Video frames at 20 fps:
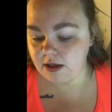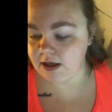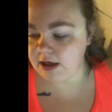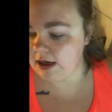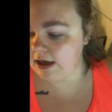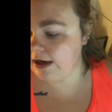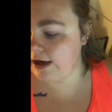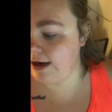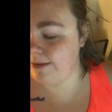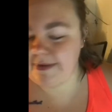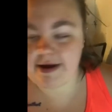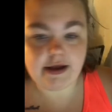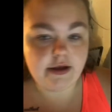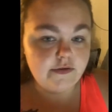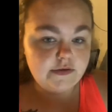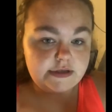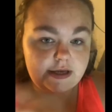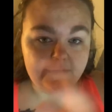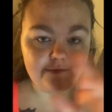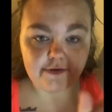I use
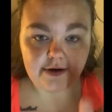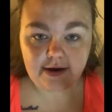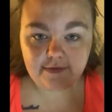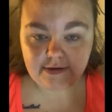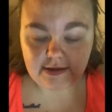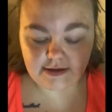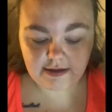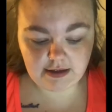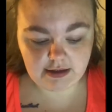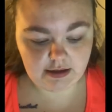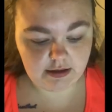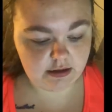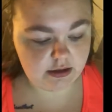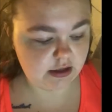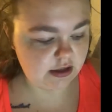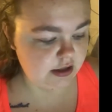that for everything.